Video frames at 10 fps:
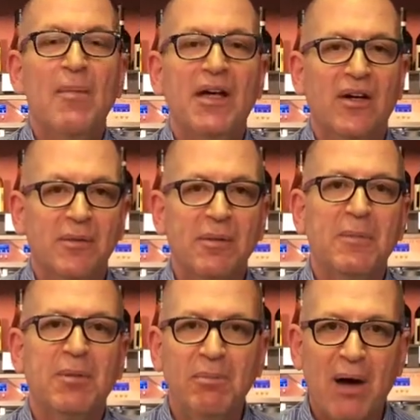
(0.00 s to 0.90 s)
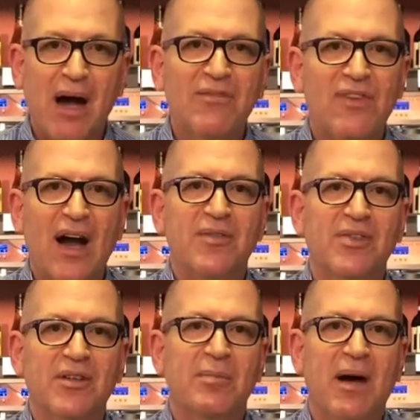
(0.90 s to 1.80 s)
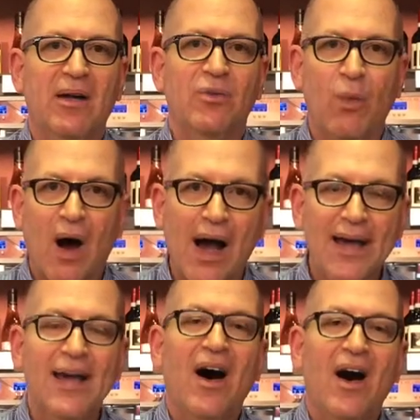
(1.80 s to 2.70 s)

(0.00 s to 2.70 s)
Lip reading: because people buy 5, 6 bottles. Why?